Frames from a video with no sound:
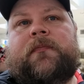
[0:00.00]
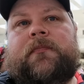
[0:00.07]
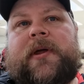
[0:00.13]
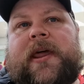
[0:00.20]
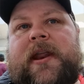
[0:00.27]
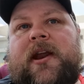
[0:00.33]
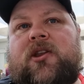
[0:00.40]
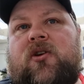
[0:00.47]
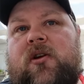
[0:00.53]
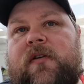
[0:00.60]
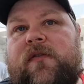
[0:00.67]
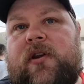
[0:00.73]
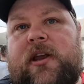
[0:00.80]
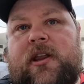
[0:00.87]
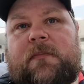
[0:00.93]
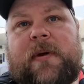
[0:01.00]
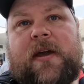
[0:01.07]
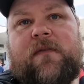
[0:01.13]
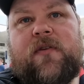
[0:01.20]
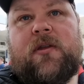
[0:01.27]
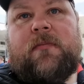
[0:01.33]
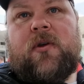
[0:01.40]
But then I don't know if you need to
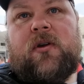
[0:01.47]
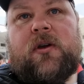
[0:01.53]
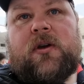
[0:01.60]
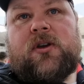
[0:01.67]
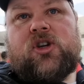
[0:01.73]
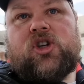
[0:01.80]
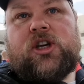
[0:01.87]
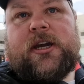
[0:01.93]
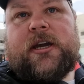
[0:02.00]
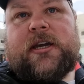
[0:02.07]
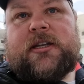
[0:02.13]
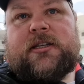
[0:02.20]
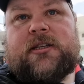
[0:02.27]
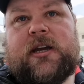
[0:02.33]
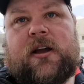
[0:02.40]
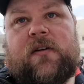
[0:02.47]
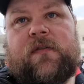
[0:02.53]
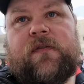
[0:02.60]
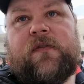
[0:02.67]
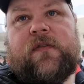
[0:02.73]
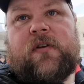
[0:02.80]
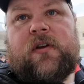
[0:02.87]
pay for the milkshake
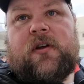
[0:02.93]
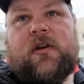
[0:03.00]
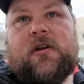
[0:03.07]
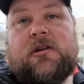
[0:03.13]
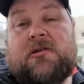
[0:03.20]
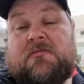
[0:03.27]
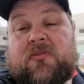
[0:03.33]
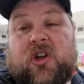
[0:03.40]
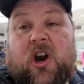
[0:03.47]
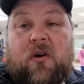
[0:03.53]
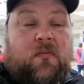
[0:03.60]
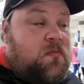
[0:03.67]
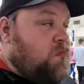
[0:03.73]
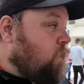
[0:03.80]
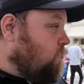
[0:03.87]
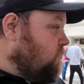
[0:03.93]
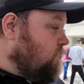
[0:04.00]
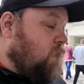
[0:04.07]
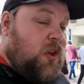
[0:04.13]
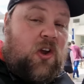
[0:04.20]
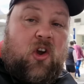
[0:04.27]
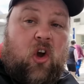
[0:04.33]
itself. Don't know,
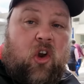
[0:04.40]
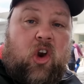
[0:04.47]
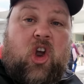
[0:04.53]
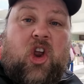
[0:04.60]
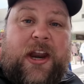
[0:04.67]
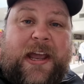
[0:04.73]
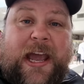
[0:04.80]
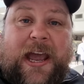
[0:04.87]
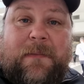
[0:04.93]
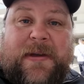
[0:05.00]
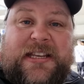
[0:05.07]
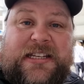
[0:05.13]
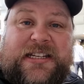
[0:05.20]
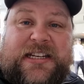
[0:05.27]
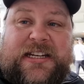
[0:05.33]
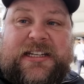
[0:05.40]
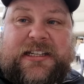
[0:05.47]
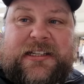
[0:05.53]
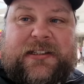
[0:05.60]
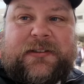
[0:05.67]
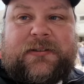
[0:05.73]
all learning game, isn't it?